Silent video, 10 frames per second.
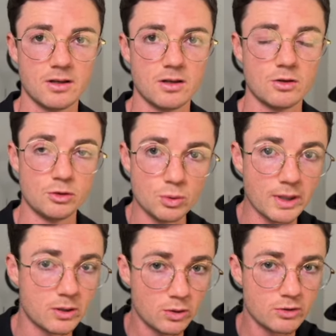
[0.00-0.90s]
do
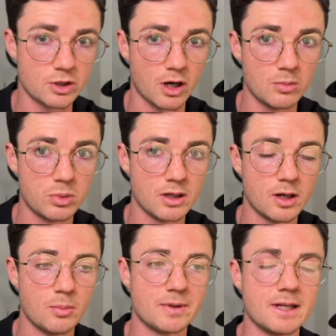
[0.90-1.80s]
a good job,
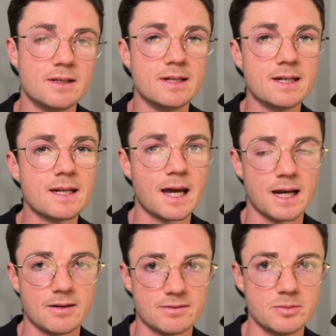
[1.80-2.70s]
but they didn't
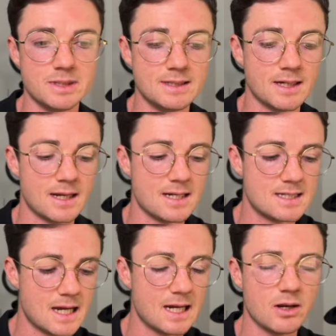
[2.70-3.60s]
have to be
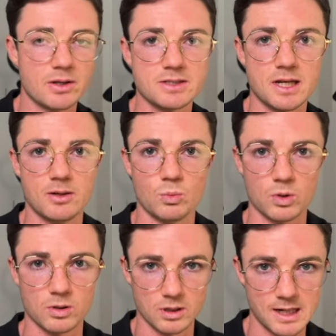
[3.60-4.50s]
10 out of 10
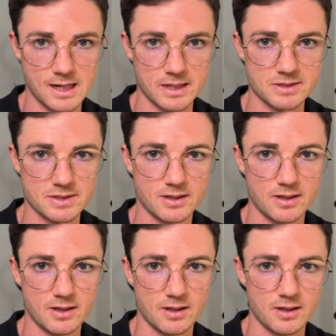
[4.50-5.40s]
world class.
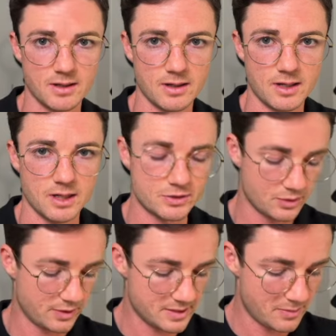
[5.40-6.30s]
And
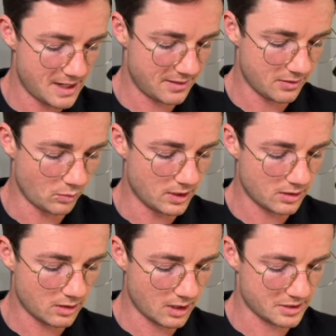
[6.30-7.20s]
so this meant that we
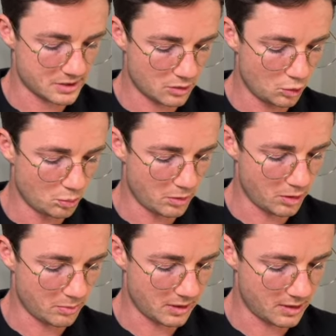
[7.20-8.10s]
could kind of scoop
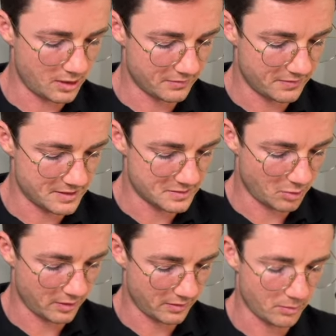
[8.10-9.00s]
up a lot of this
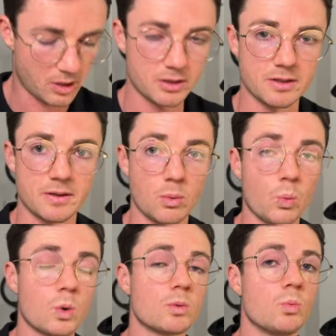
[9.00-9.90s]
part of the market that
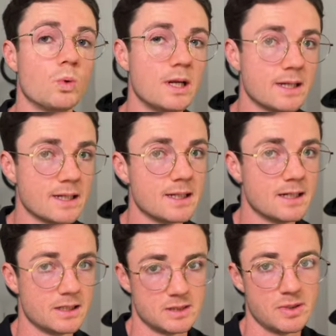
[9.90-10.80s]
weren't willing
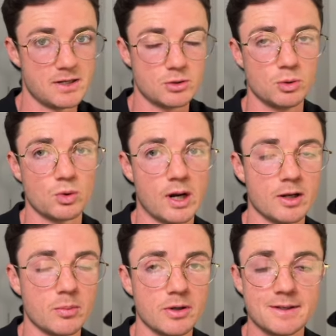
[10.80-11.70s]
to spend $2,000
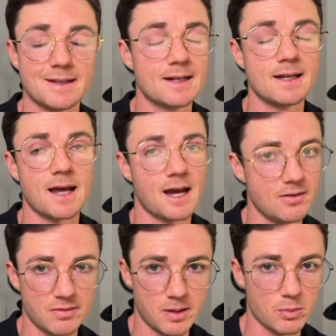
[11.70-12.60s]
a month. They didn't
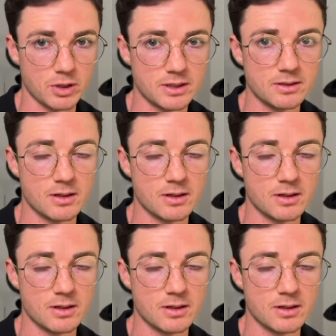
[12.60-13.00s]
have that money.